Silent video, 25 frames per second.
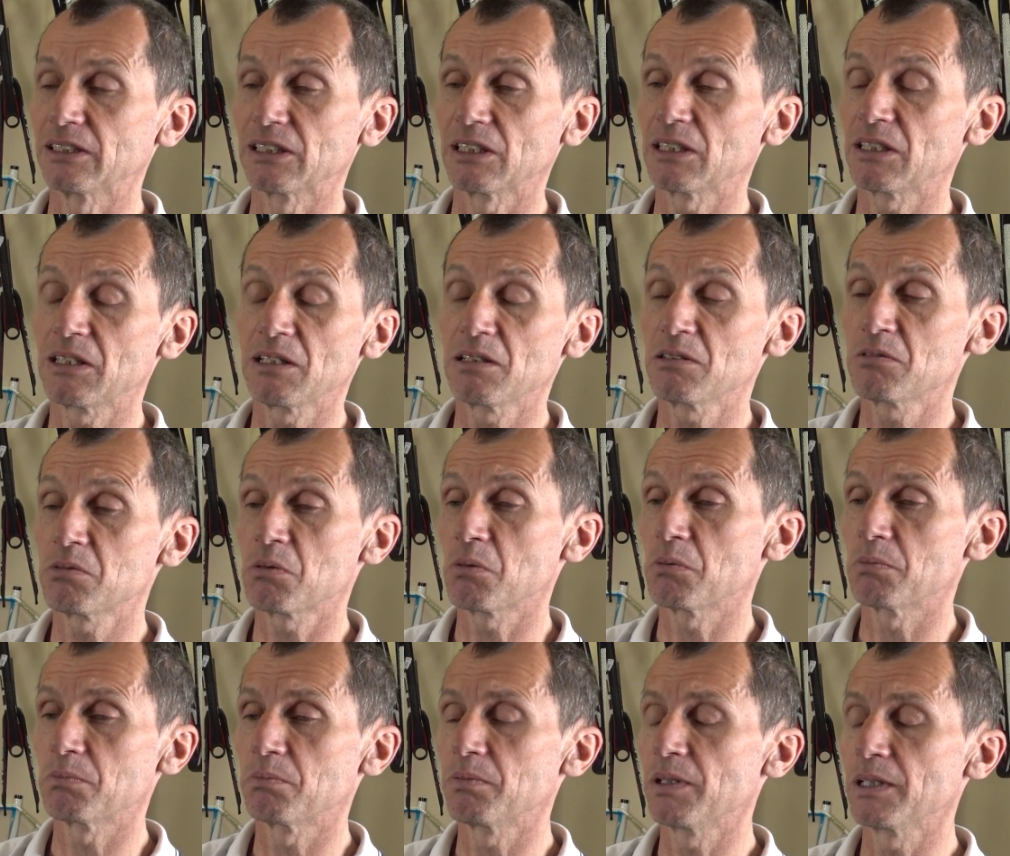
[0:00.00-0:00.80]

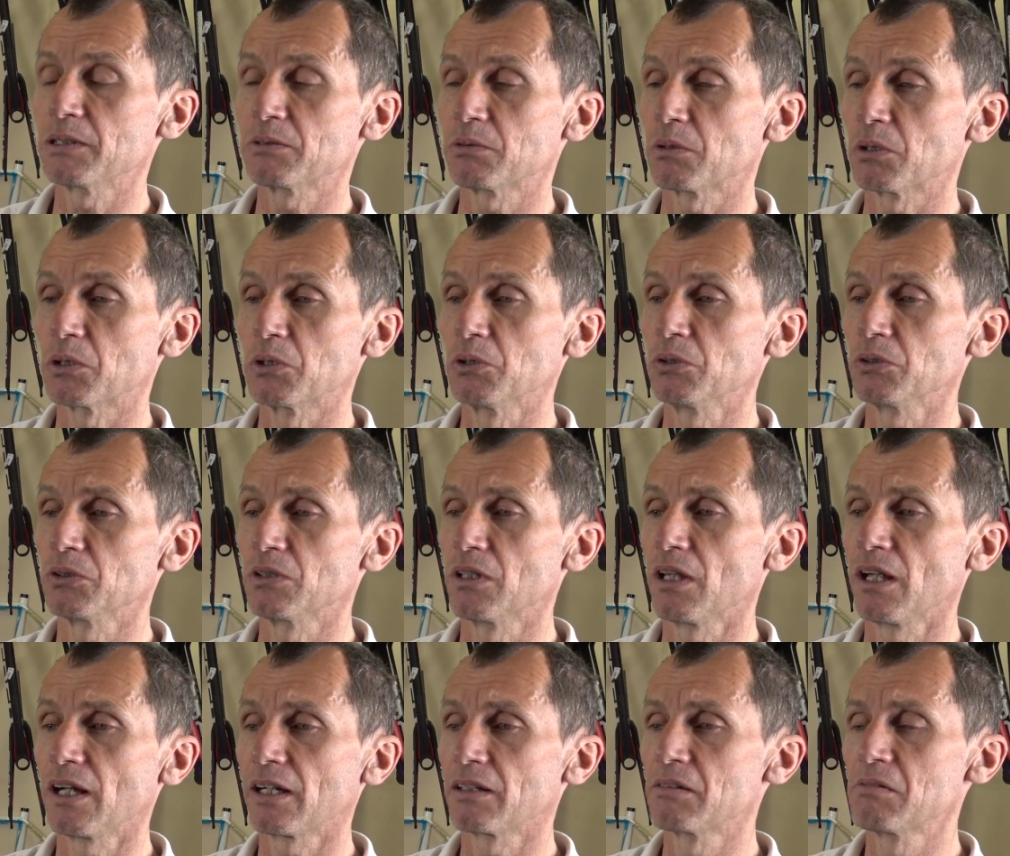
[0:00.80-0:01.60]
These were good.
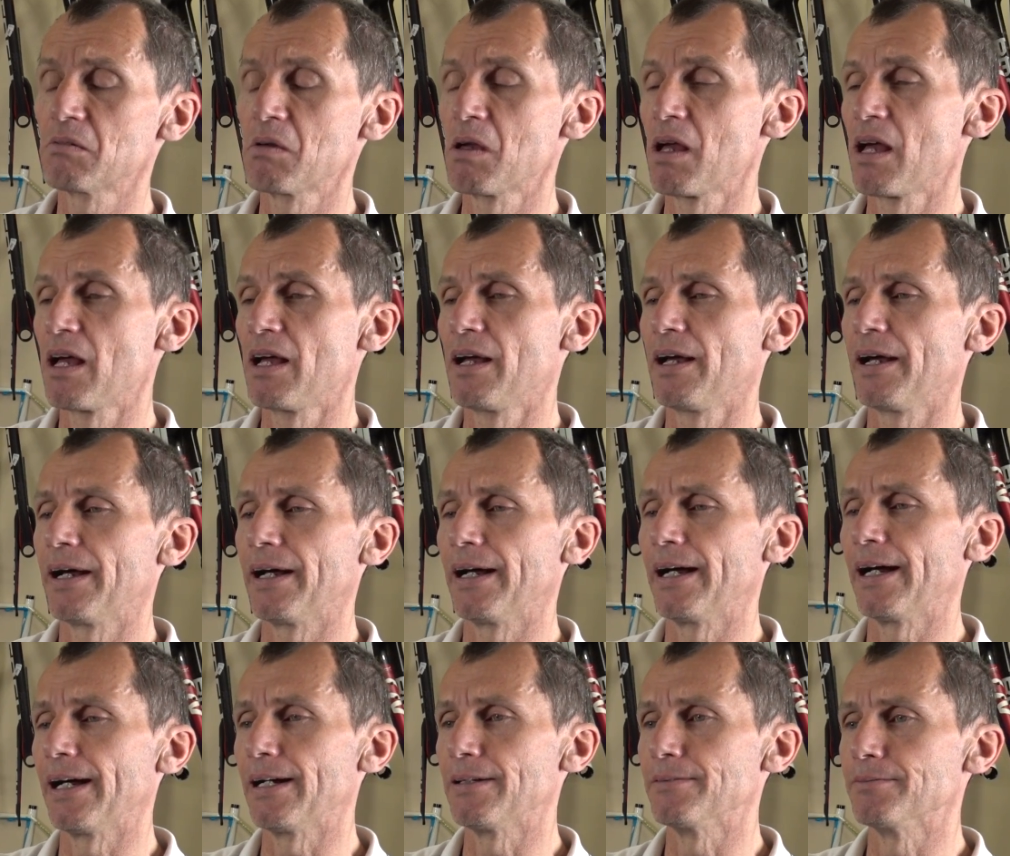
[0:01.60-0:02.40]
Like,
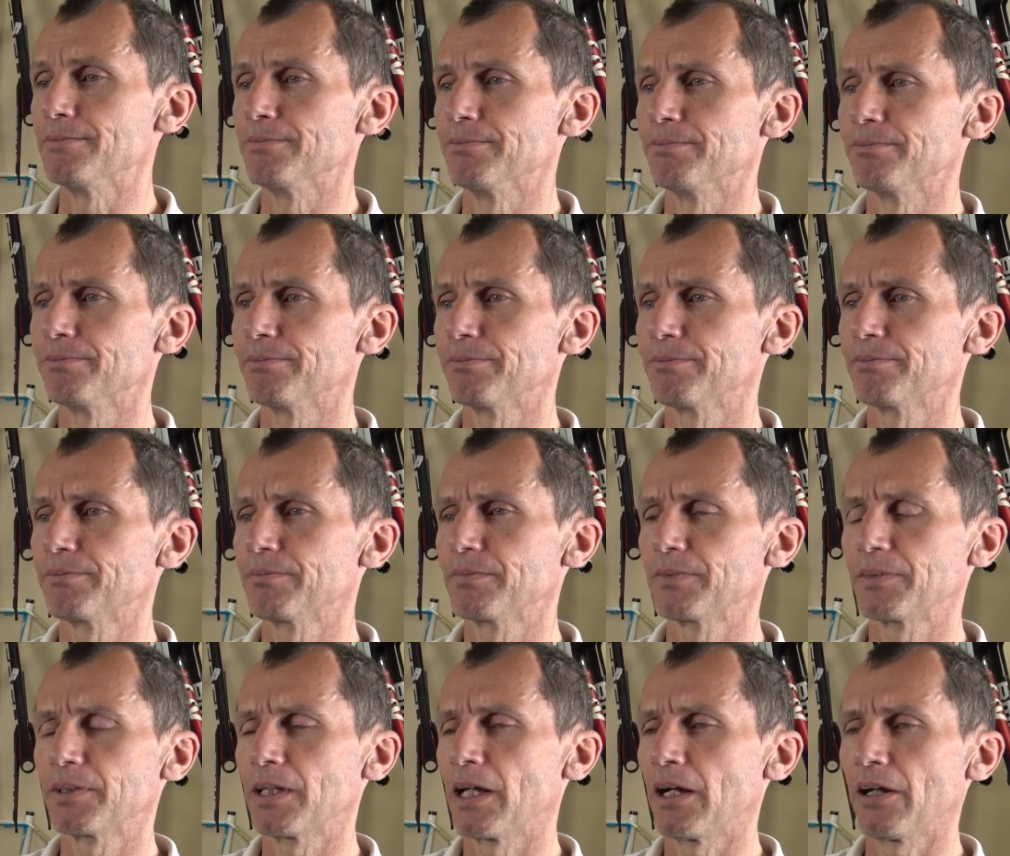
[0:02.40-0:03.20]
I
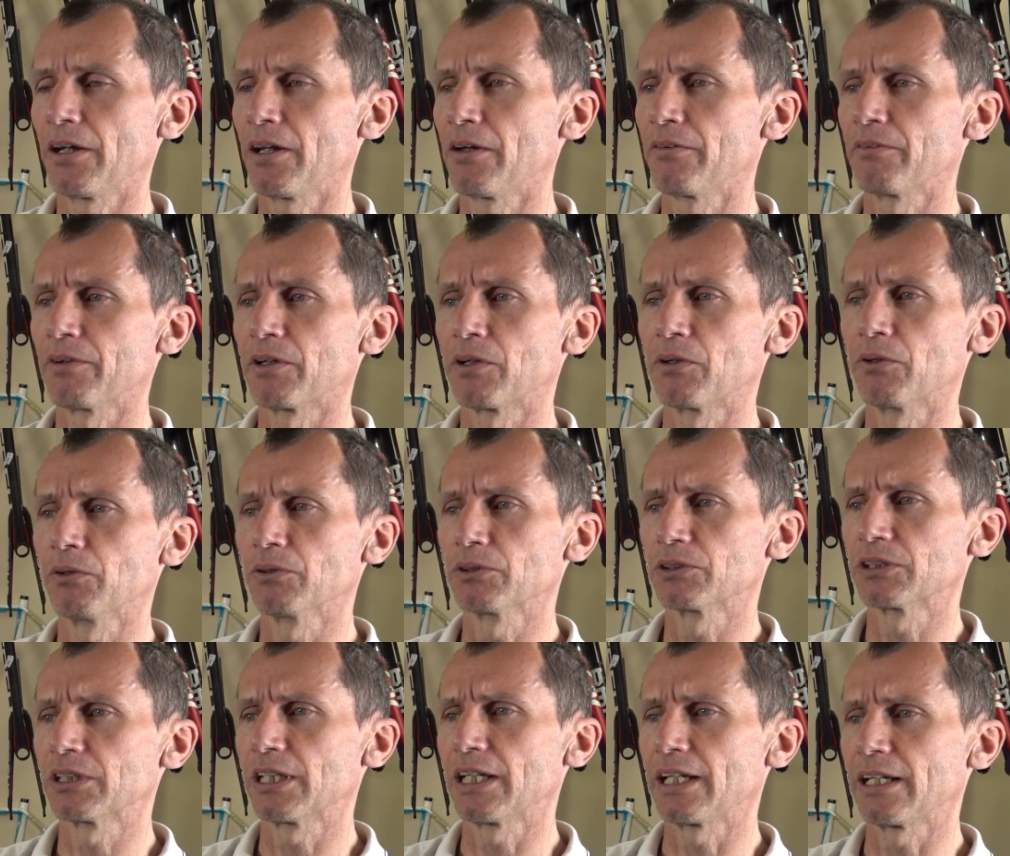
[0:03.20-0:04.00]
don't recall
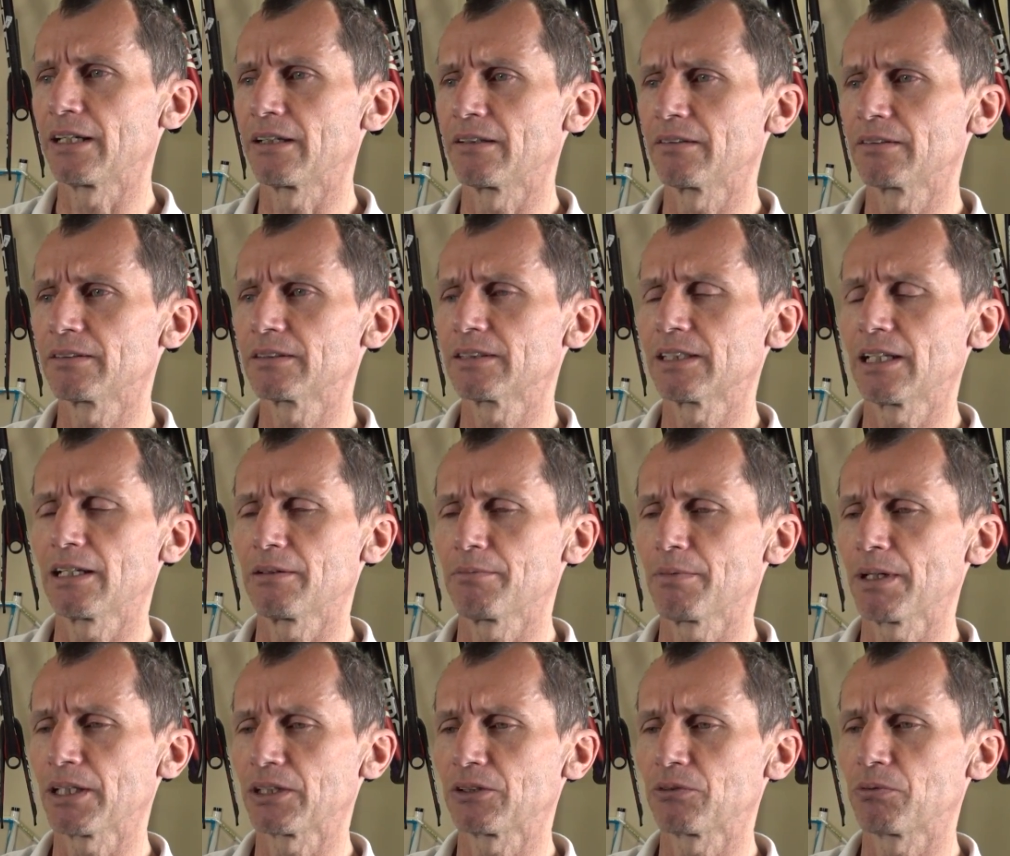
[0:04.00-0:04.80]
seeing
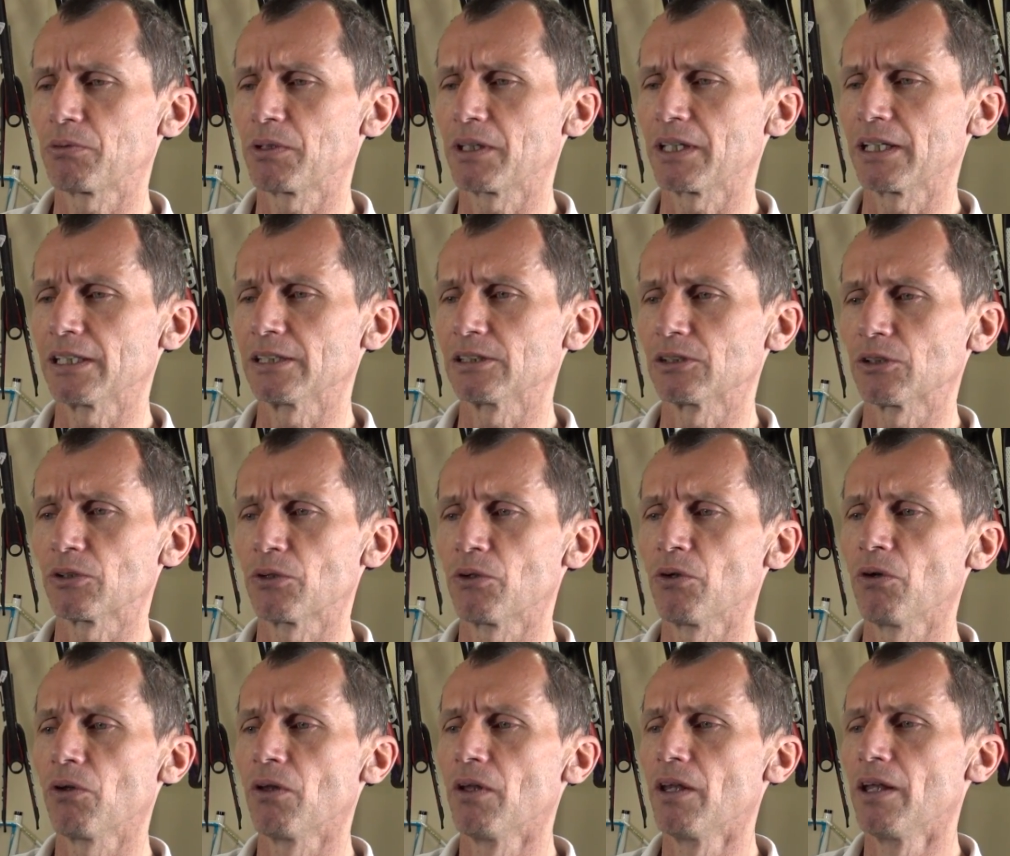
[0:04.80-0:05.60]
much with these at
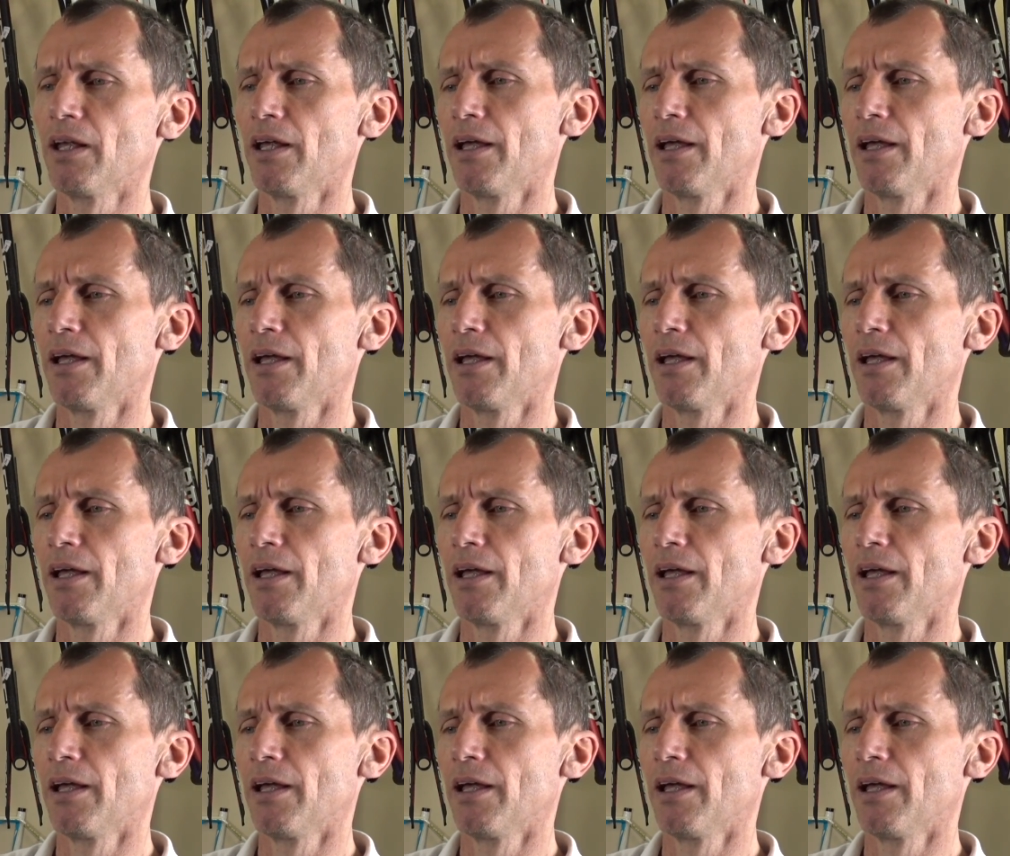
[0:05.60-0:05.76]
all.